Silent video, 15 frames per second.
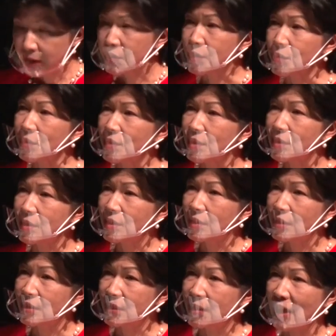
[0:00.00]
So
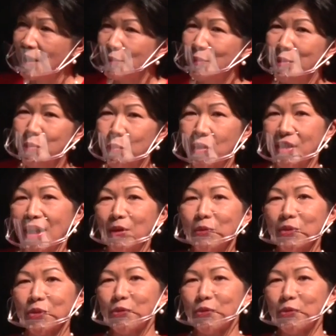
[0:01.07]
that was what I was